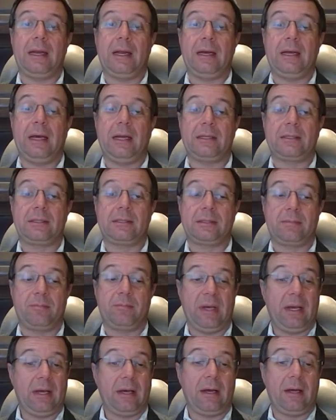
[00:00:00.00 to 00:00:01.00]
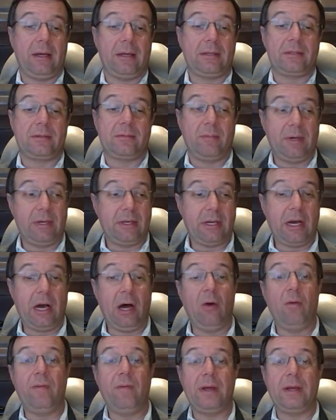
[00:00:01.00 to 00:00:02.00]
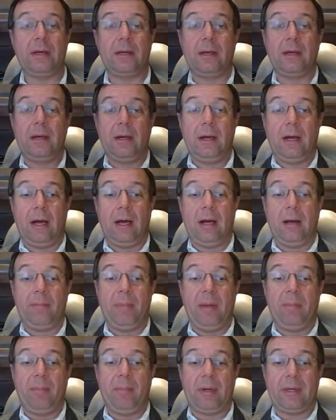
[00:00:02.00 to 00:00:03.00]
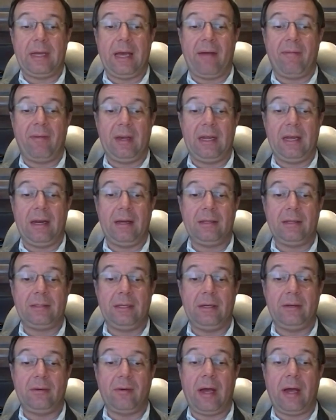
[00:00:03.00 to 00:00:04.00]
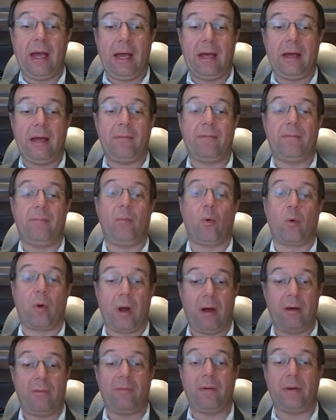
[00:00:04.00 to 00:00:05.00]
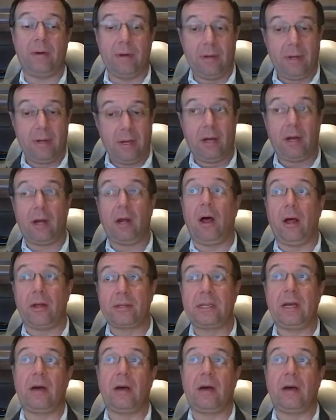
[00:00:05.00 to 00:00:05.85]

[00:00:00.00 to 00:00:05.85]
And that's because with COVID, uh, people have a tendency to have more often clots.